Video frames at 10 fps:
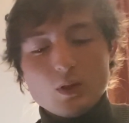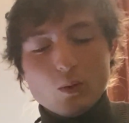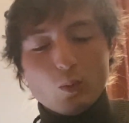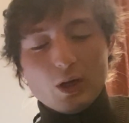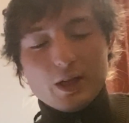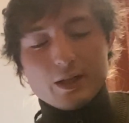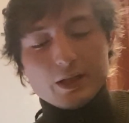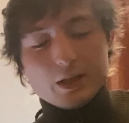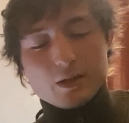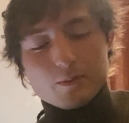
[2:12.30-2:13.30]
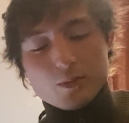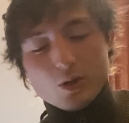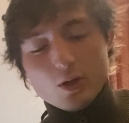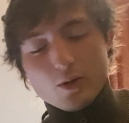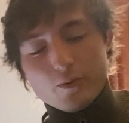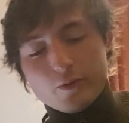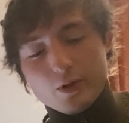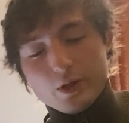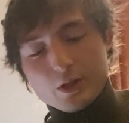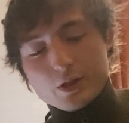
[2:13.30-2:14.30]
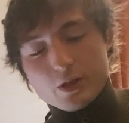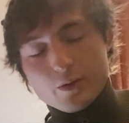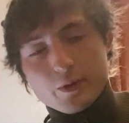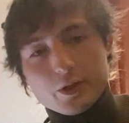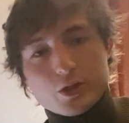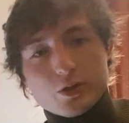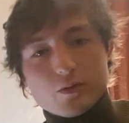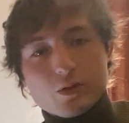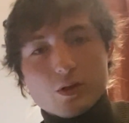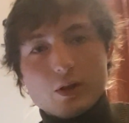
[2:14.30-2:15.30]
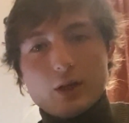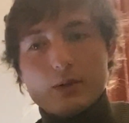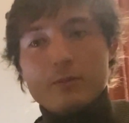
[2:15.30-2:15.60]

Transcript: winding, but hopefully there's no issues on that.